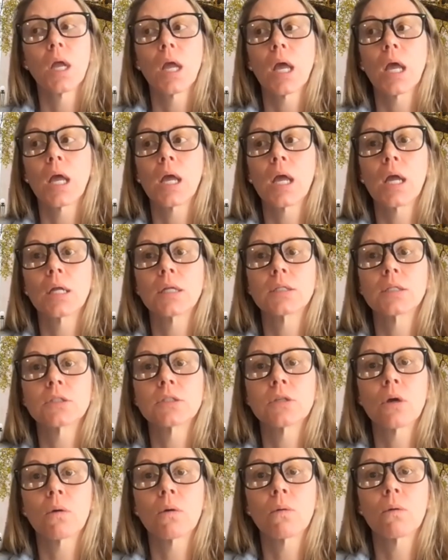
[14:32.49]
And
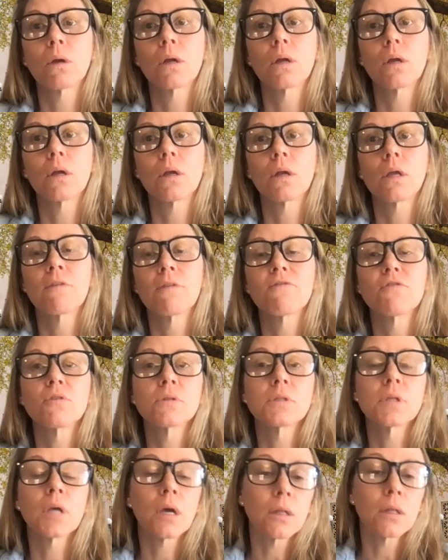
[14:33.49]
so if you
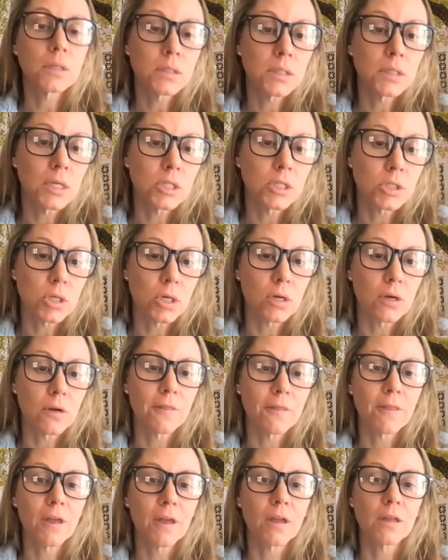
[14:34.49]
tell a teacher
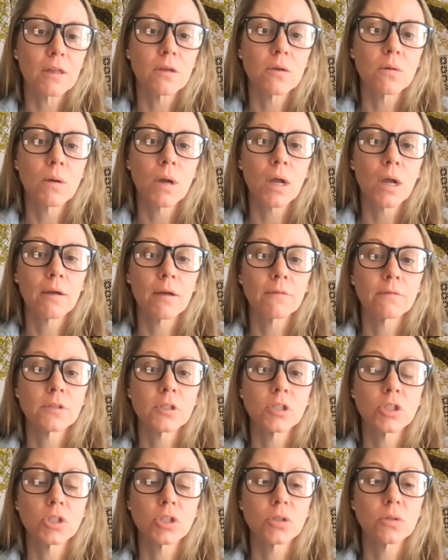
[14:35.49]
that you have to
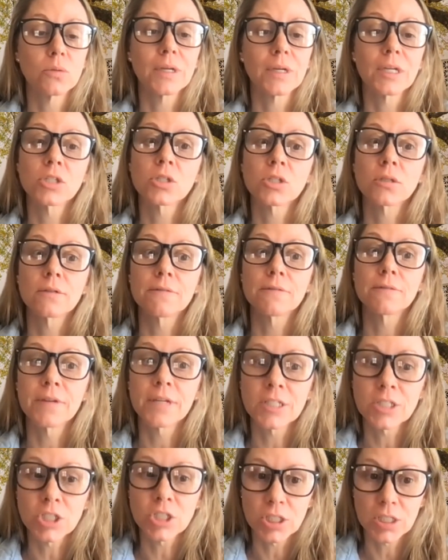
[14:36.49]
do
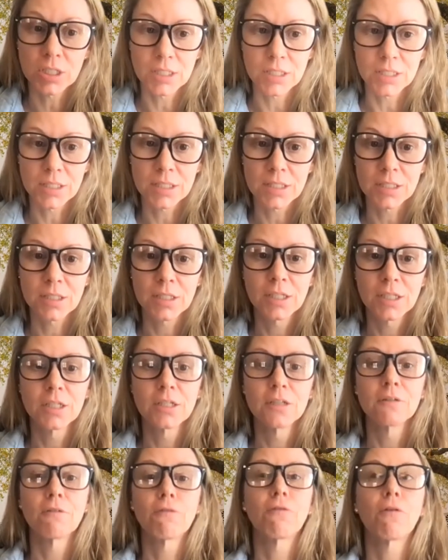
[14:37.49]
interventions
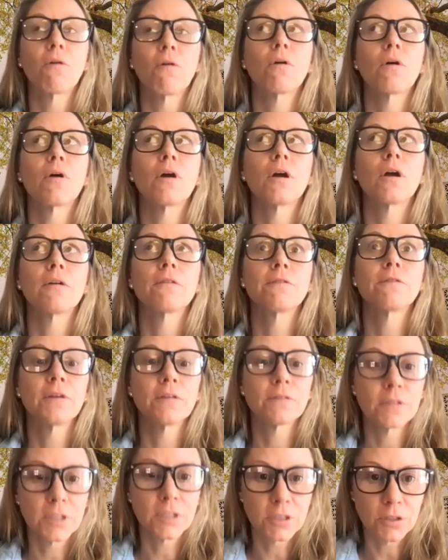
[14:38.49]
for
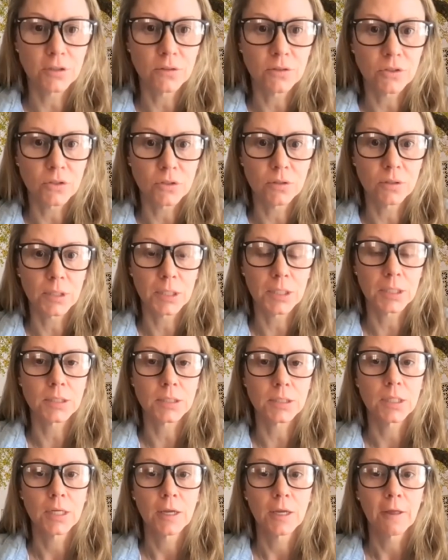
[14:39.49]
52 students,
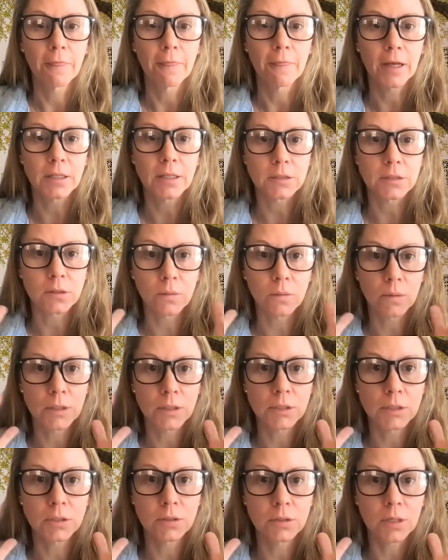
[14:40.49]
that's
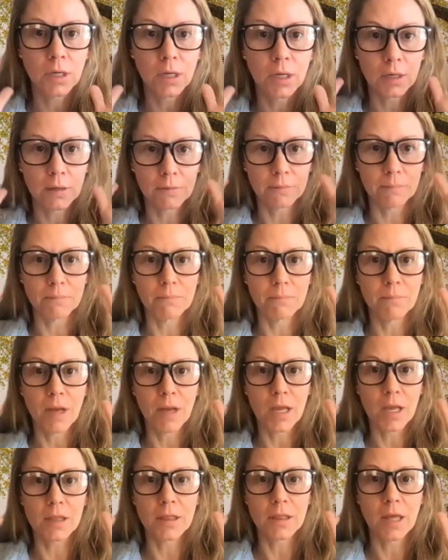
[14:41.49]
going to kind of
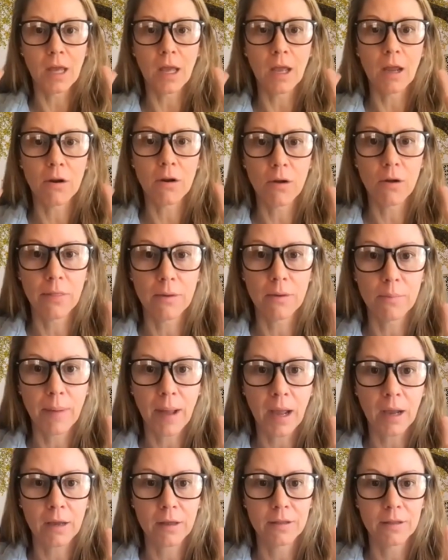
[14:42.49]
make the hair on their
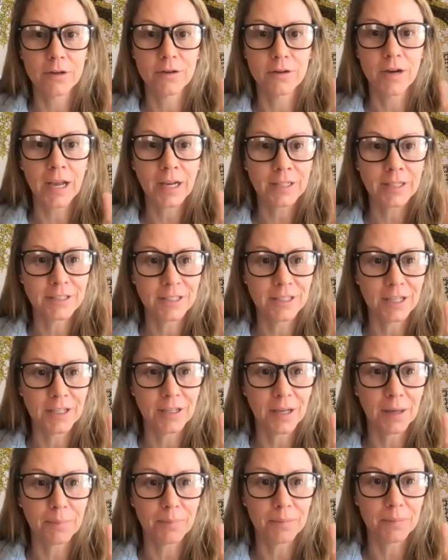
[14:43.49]
back of their neck stand
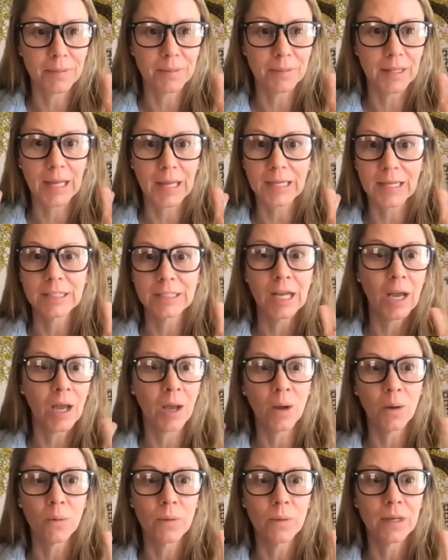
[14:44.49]
up and be like,
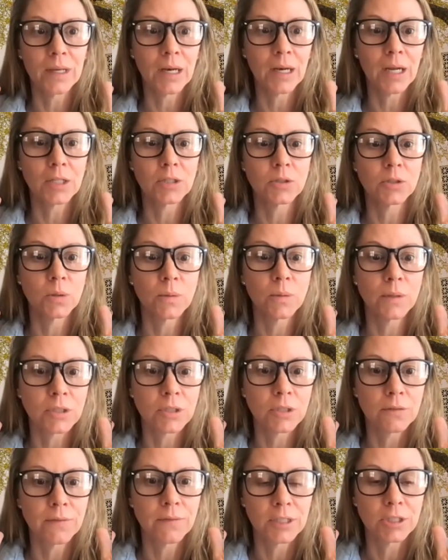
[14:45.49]
no, we cannot do
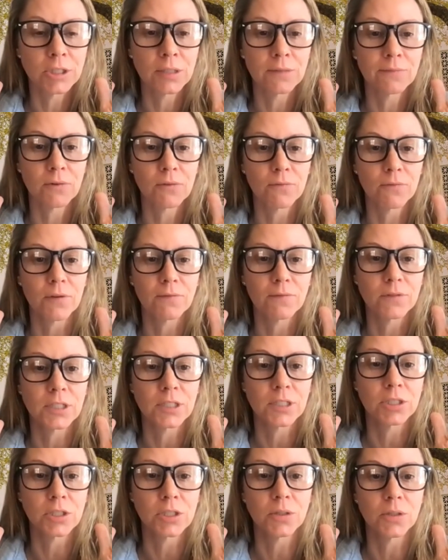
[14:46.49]
intervention for
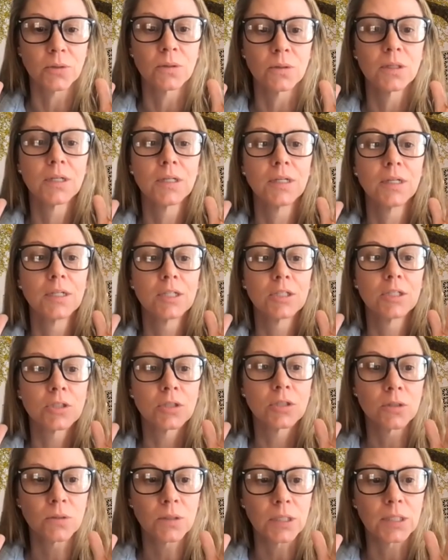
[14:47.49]
52
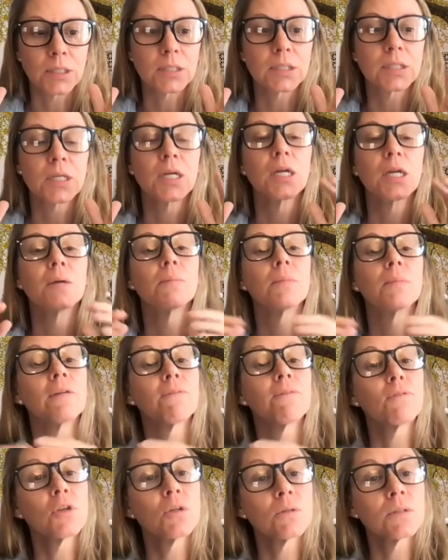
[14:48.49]
students. But
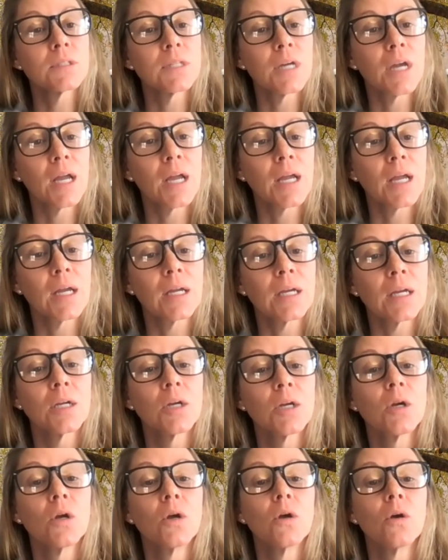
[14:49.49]
if you say,
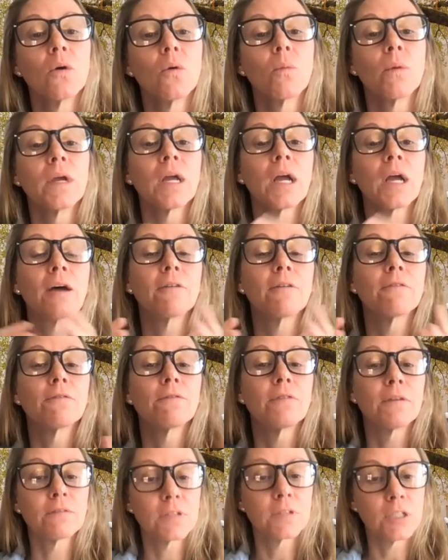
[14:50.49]
we have
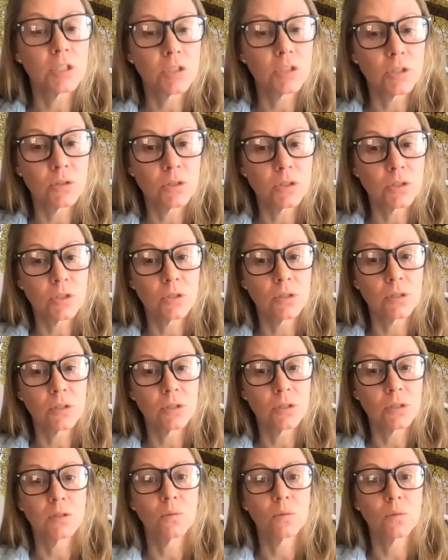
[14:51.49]
52
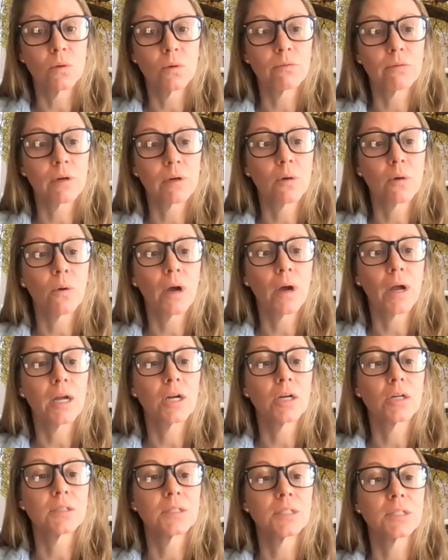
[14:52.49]
students who will
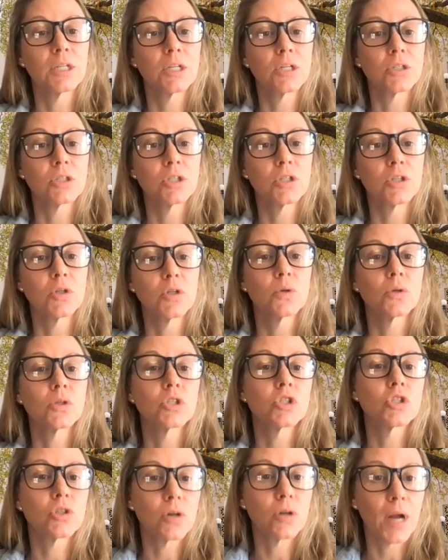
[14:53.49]
require tier 2
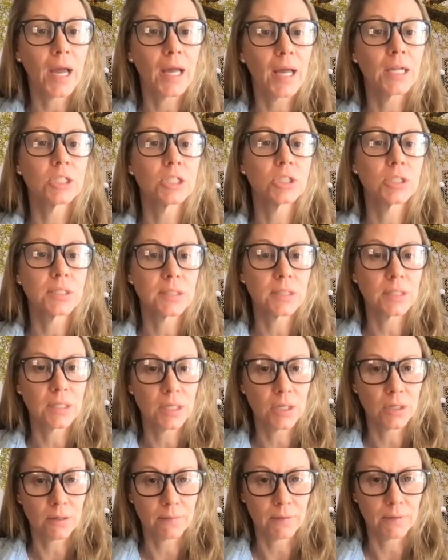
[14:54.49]
strategies and
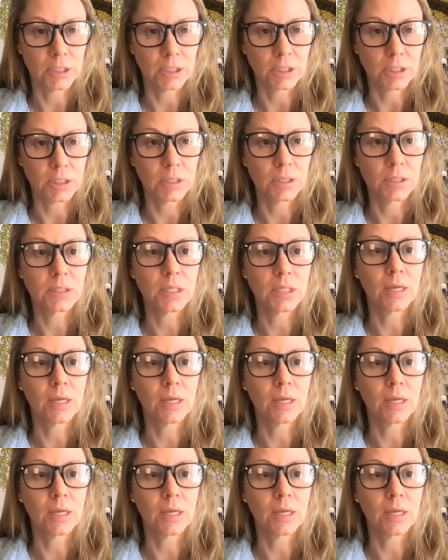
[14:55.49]
interventions.